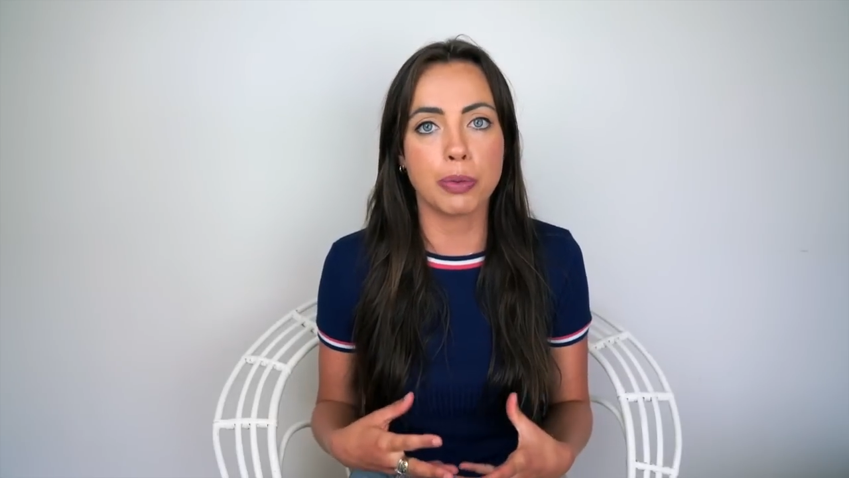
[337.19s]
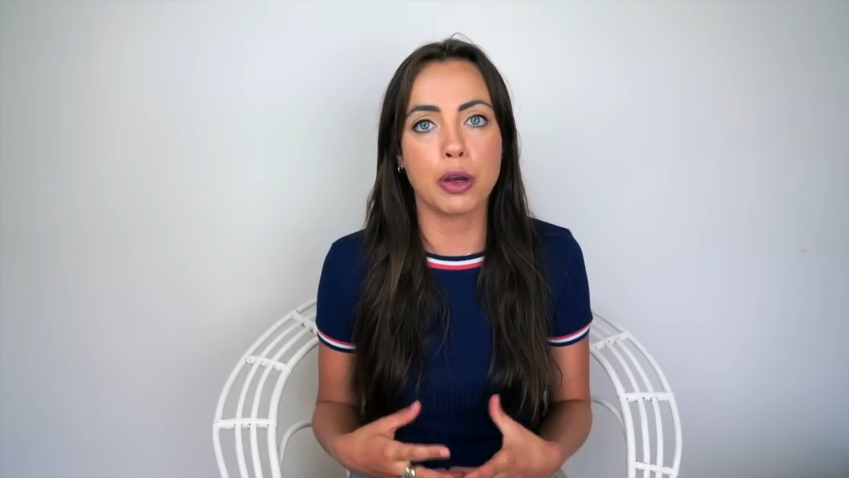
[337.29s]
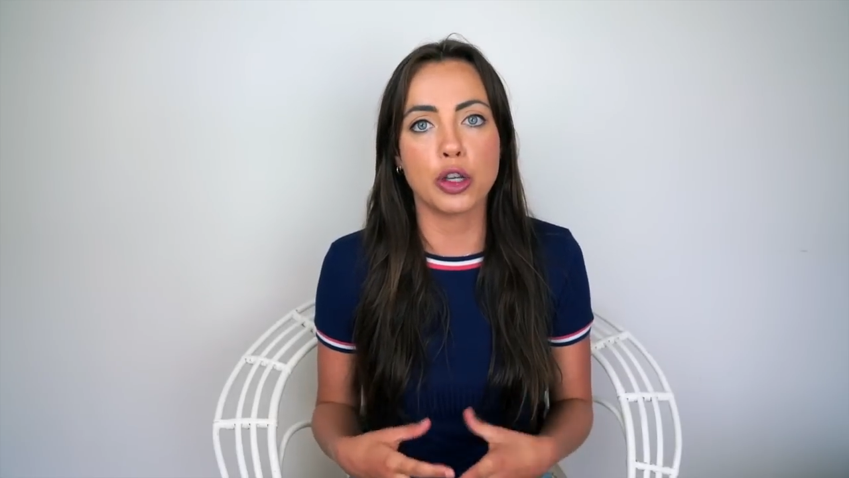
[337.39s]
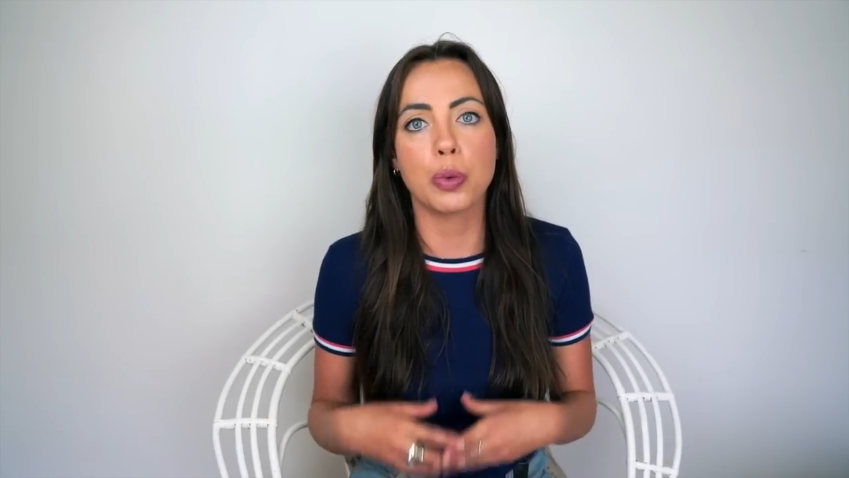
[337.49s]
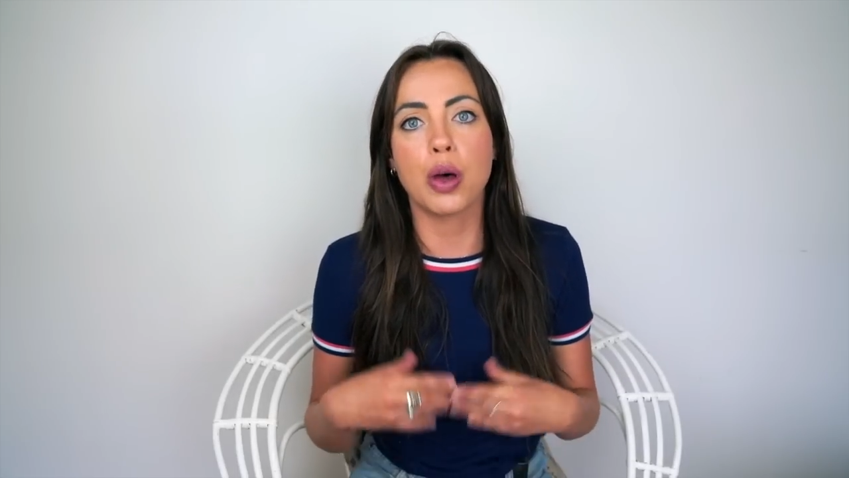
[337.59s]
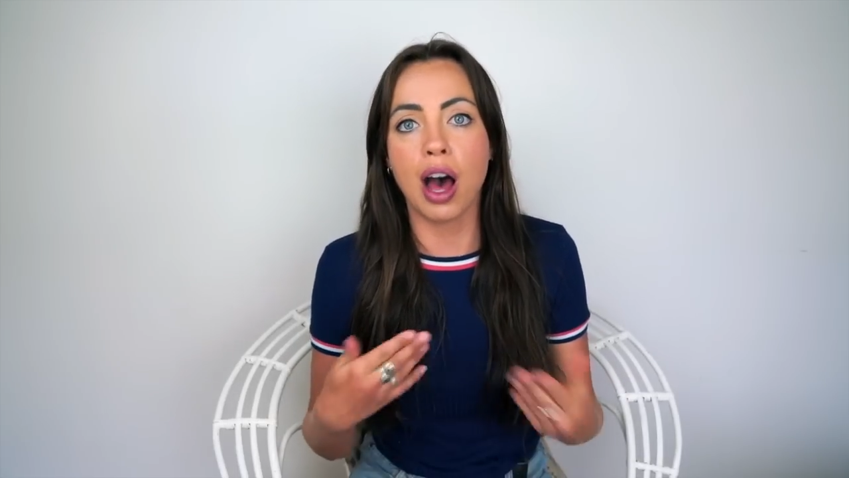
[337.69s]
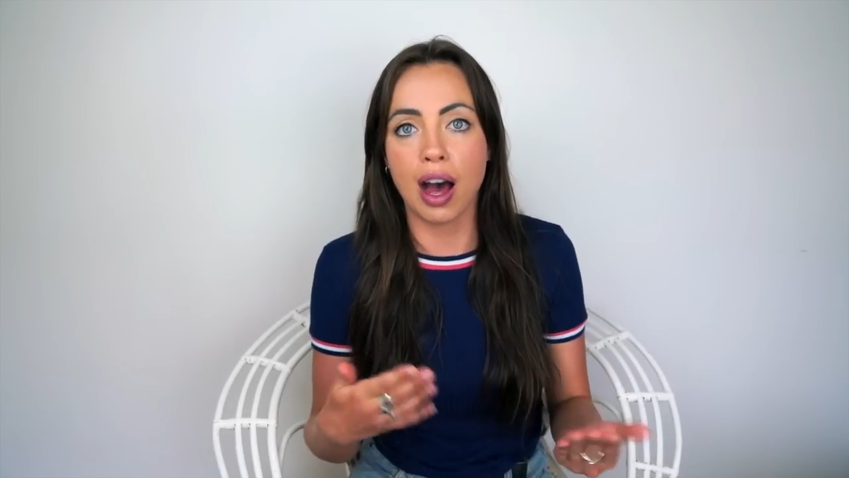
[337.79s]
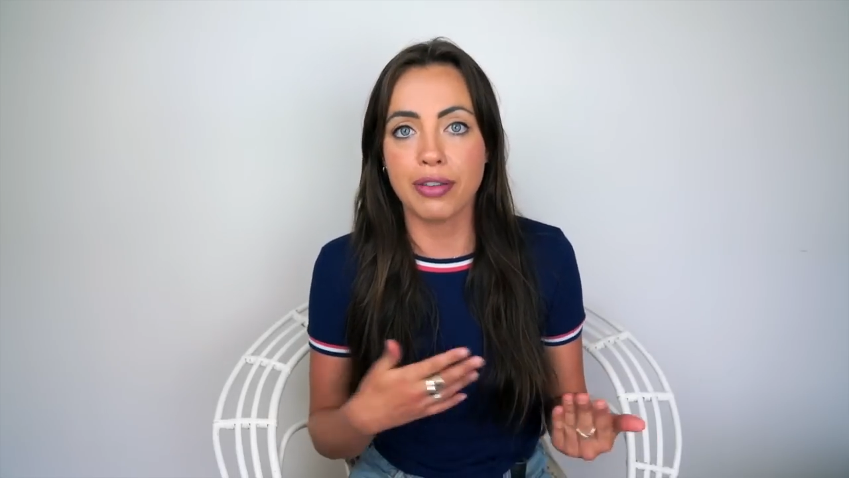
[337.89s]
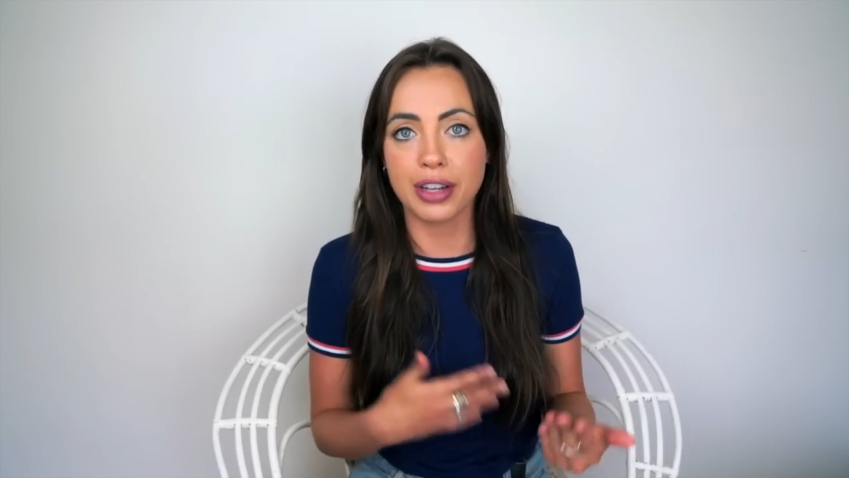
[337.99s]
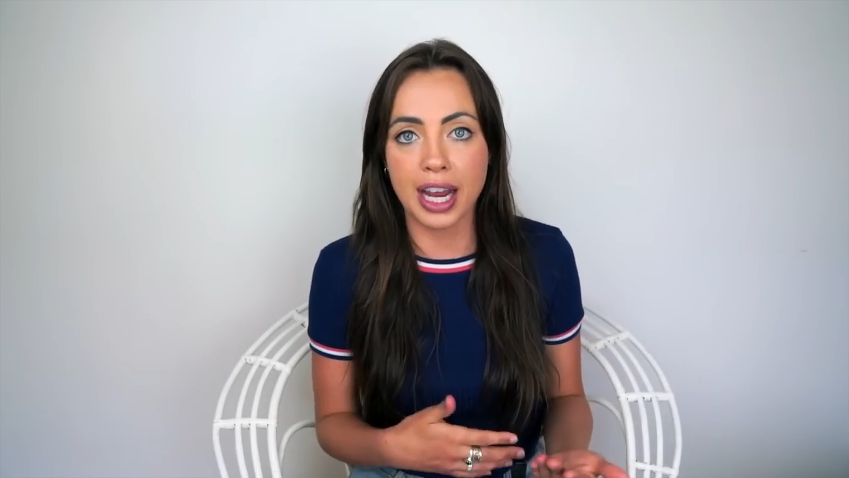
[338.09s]
as possible
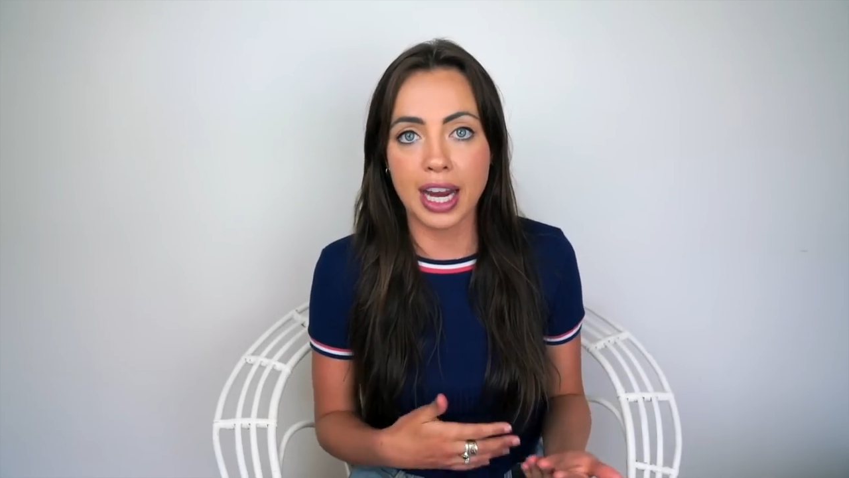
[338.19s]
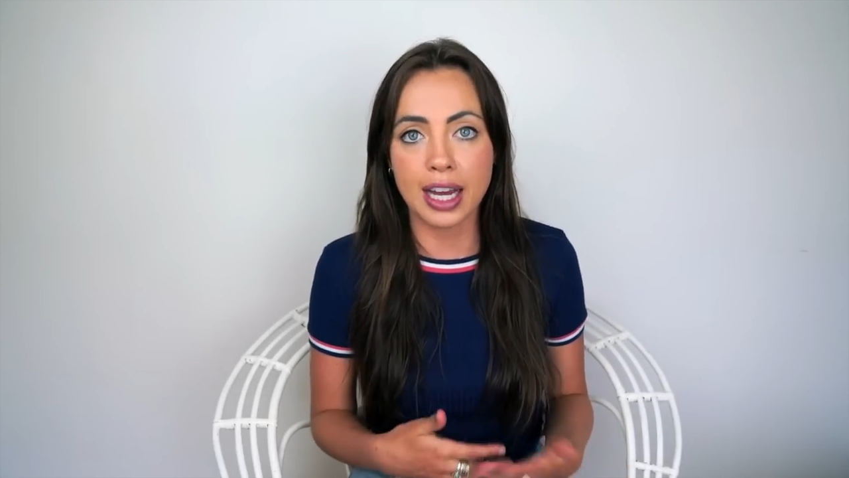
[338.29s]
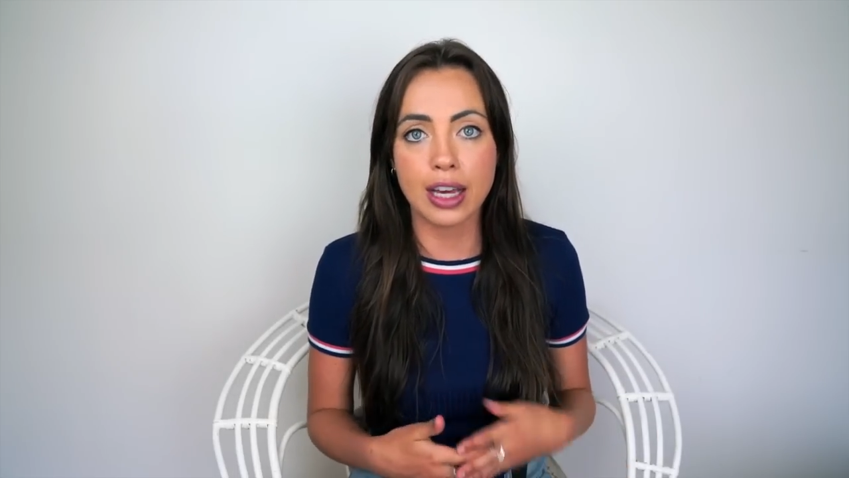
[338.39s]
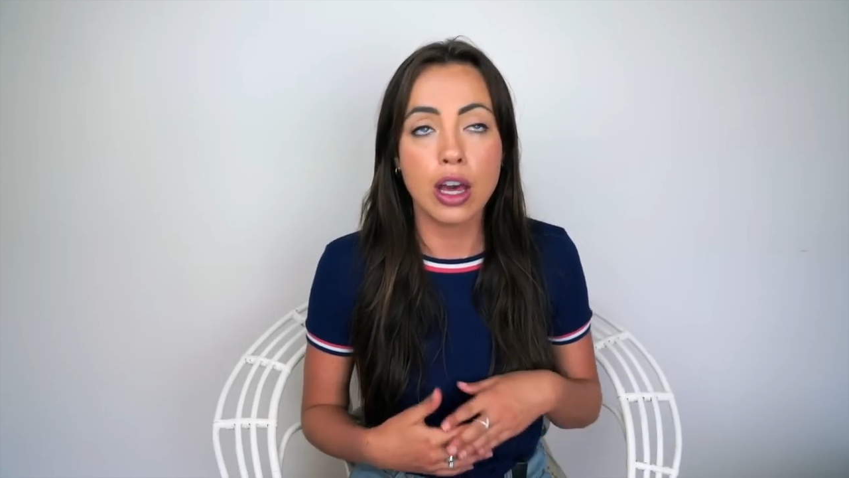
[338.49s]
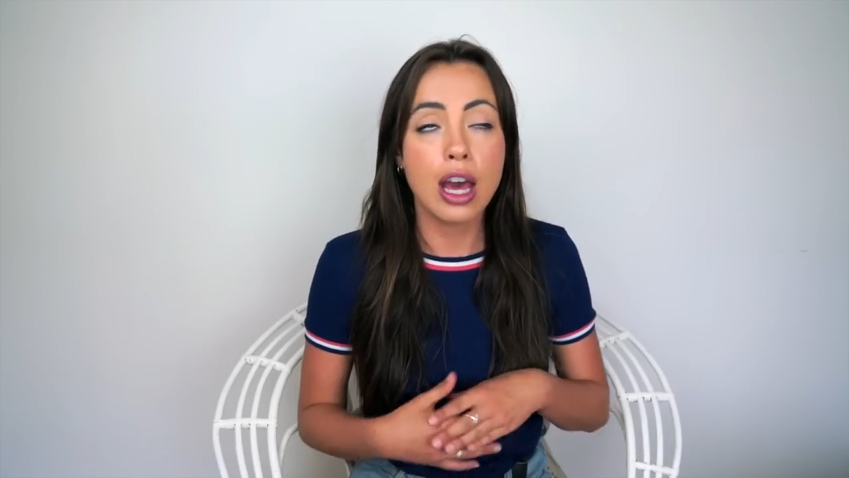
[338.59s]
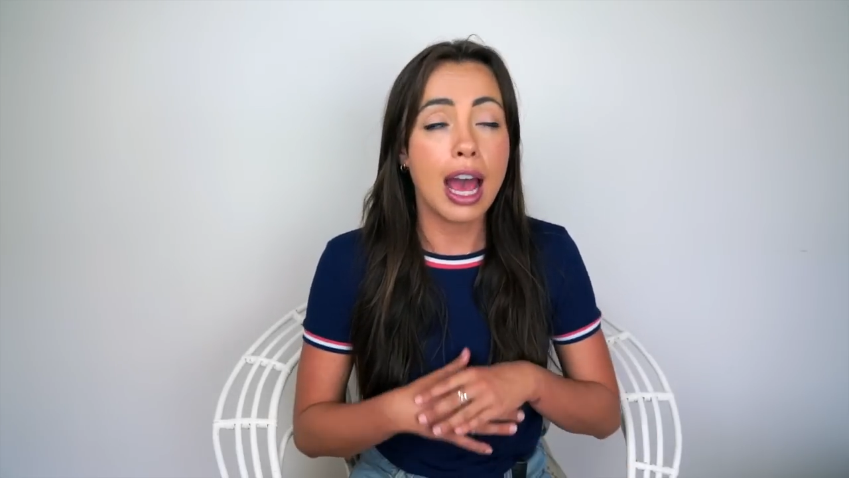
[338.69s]
after eating.